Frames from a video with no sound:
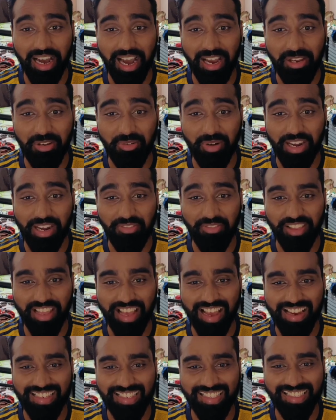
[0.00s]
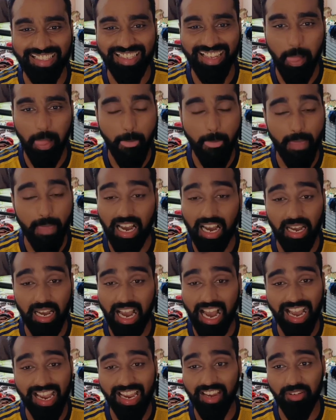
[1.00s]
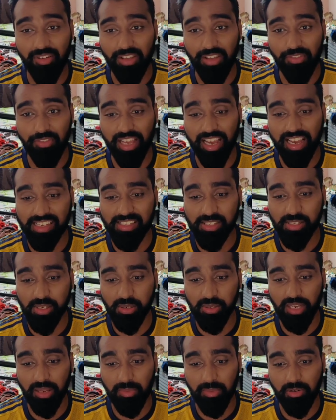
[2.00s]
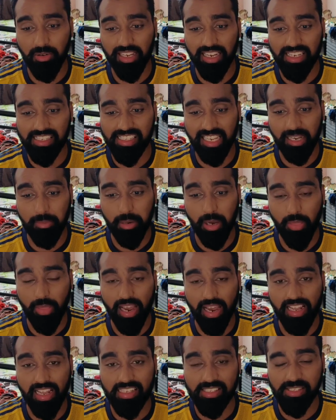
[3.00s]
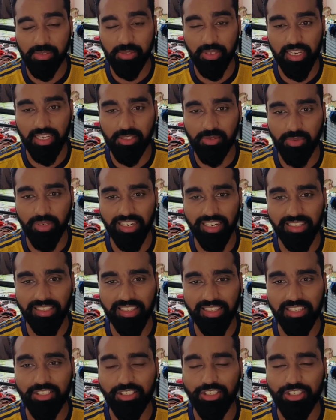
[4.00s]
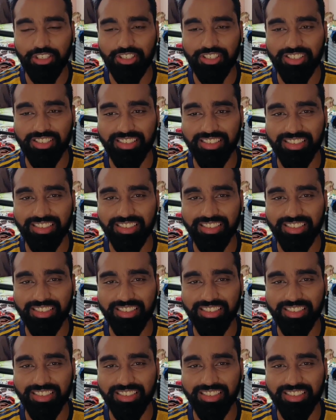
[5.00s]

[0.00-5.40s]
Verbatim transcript: you ready for that? I, I ain't ready for that. So let me know what you guys think about that. I'll see you in the next one. Until then, cheers.